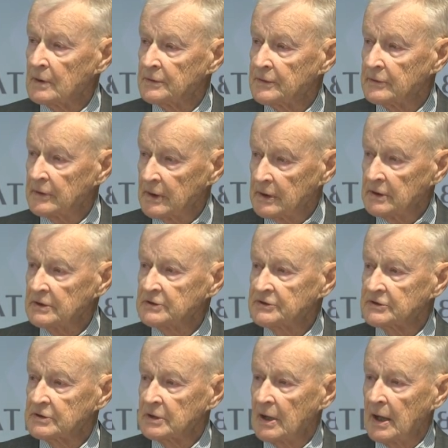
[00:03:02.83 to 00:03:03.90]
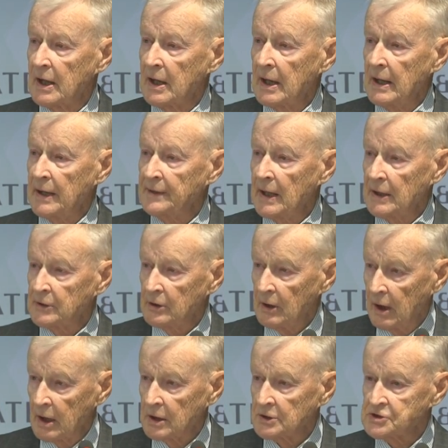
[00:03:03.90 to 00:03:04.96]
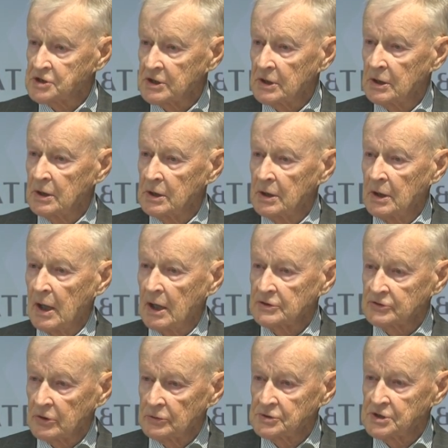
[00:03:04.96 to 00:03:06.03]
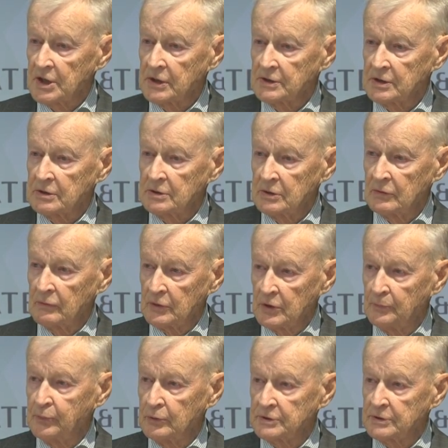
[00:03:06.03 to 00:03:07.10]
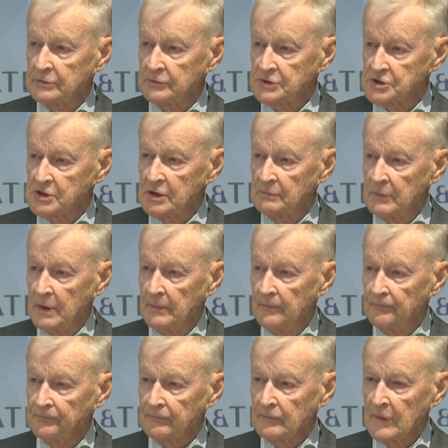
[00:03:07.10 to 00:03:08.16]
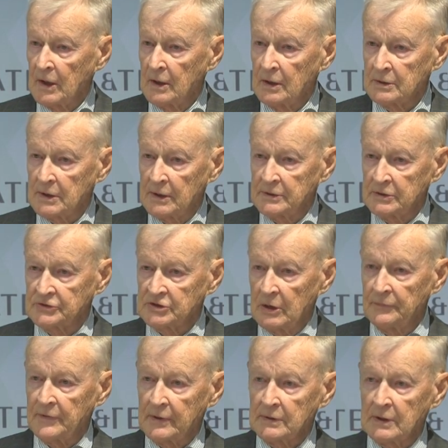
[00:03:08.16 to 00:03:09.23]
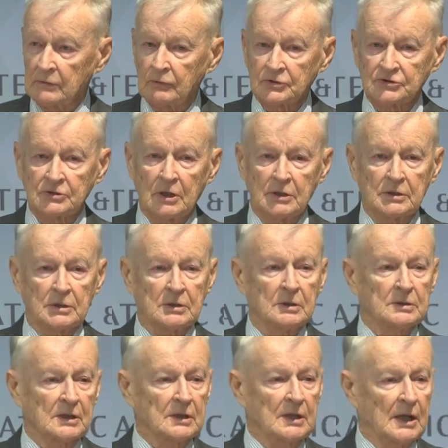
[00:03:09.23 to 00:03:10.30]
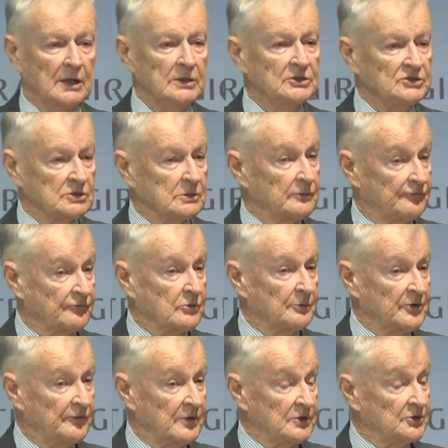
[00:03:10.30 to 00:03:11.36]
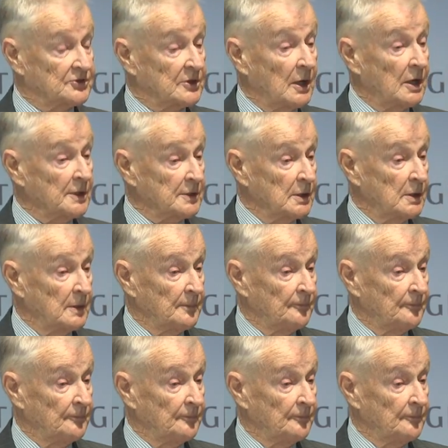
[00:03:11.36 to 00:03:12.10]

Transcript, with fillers: There is an ideology associated with the Putin regime. That is something that was not the case from the very start.